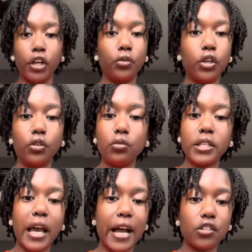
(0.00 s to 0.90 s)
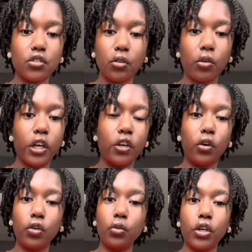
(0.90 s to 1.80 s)
You could use castor oil,
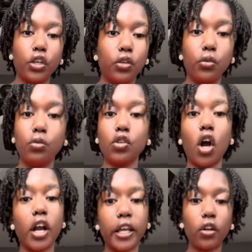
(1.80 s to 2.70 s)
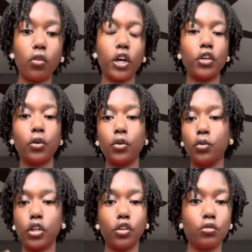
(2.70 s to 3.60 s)
you could use argan oil, you
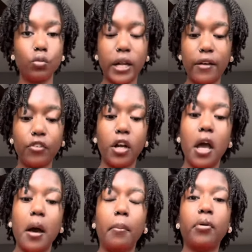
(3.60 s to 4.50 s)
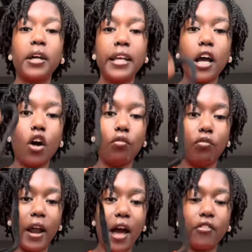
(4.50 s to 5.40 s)
could use whatever. Put it
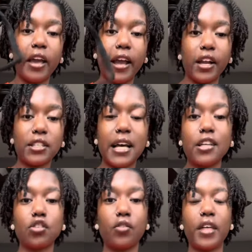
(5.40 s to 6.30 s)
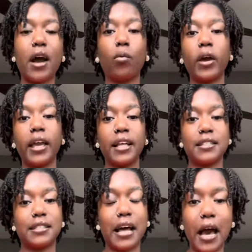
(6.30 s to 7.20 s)
around the hair tie so that way
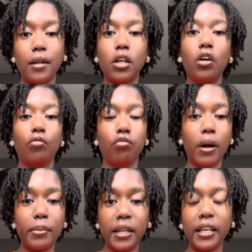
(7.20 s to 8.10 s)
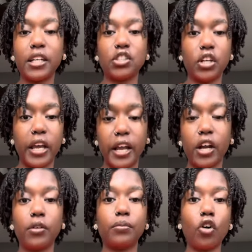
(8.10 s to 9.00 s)
it's not rubbing against your
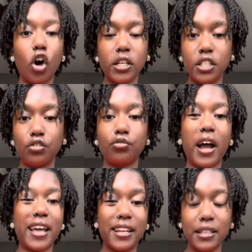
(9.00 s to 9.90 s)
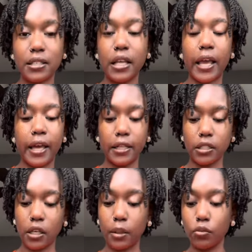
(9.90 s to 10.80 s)
hair, causing dryness
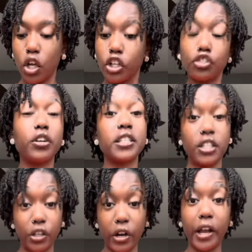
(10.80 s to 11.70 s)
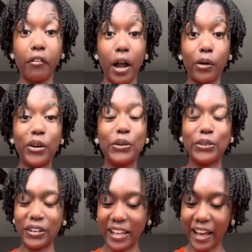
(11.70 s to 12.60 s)
and stressing your hair out.
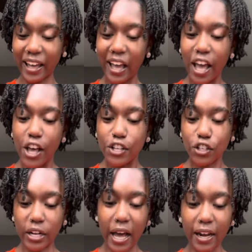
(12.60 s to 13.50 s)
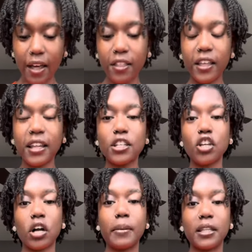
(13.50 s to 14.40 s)
Okay. So now another thing, let's
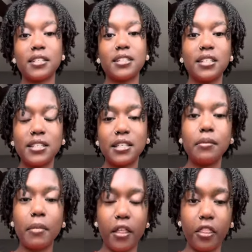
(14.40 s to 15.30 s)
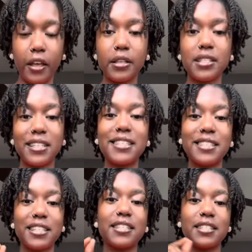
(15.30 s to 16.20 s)
talk about the CCC
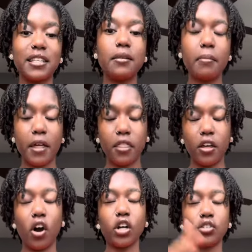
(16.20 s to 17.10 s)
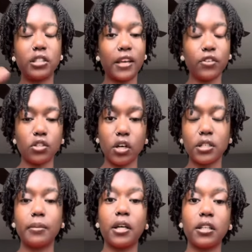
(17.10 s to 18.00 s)
method. Audrey Davis talks
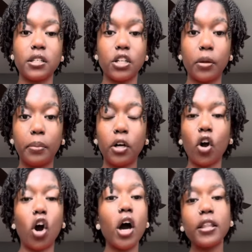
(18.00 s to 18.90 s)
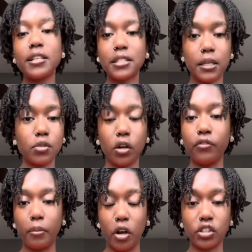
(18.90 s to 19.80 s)
about this in her book. All these tips are
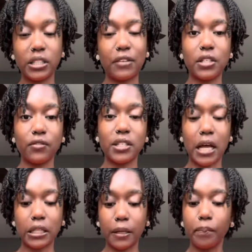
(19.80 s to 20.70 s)
from Audrey Davis Sivasati.